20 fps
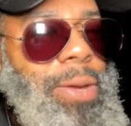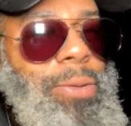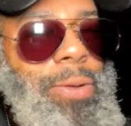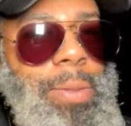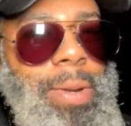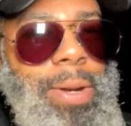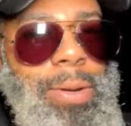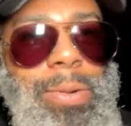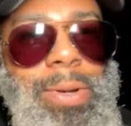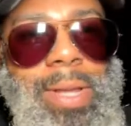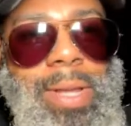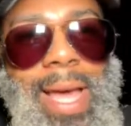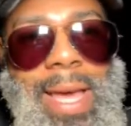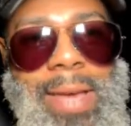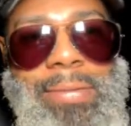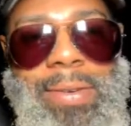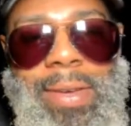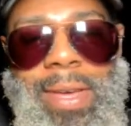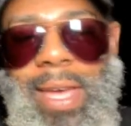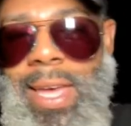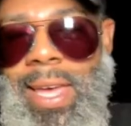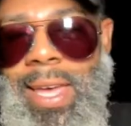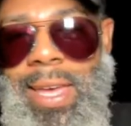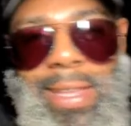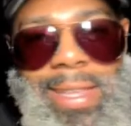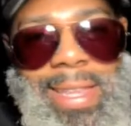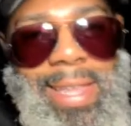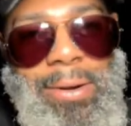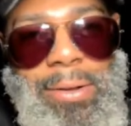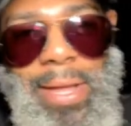women in real life
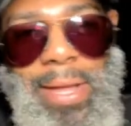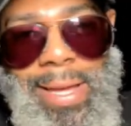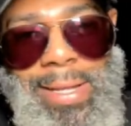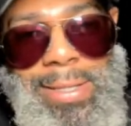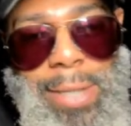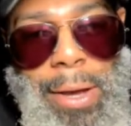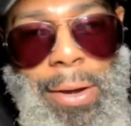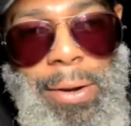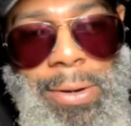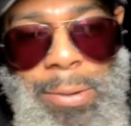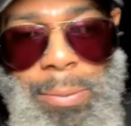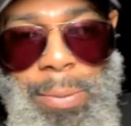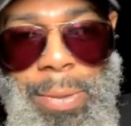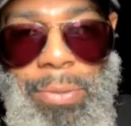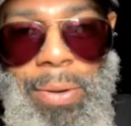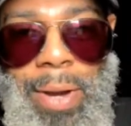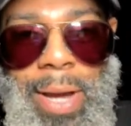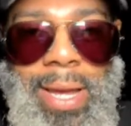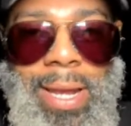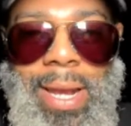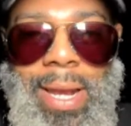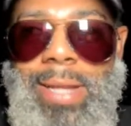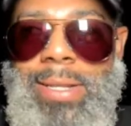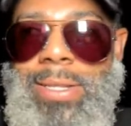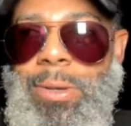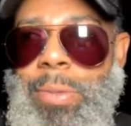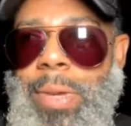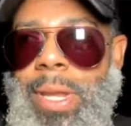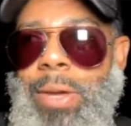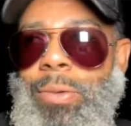that are like talking to me right. I got
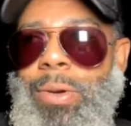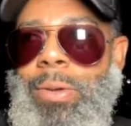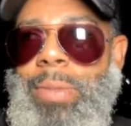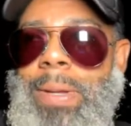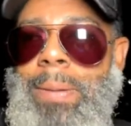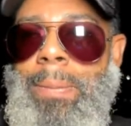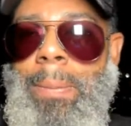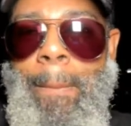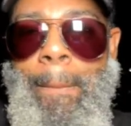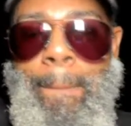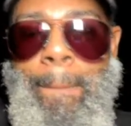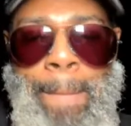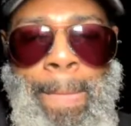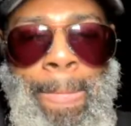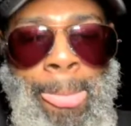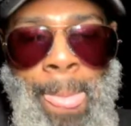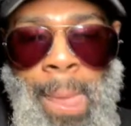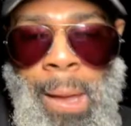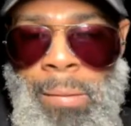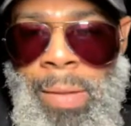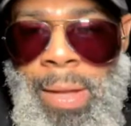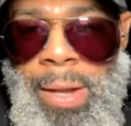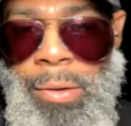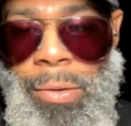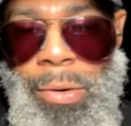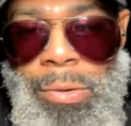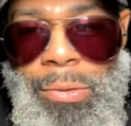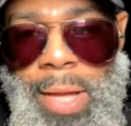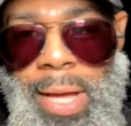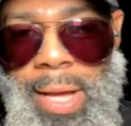too many women that are
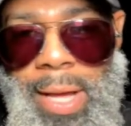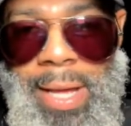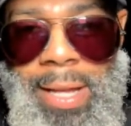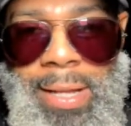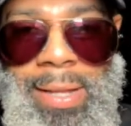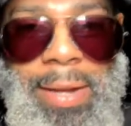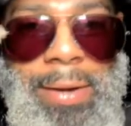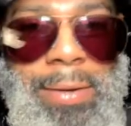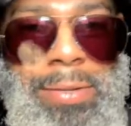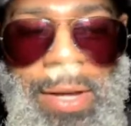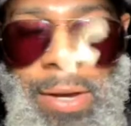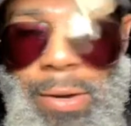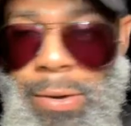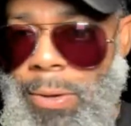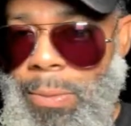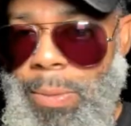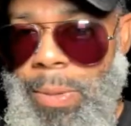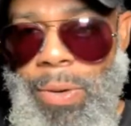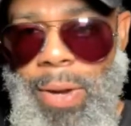online that are talking to me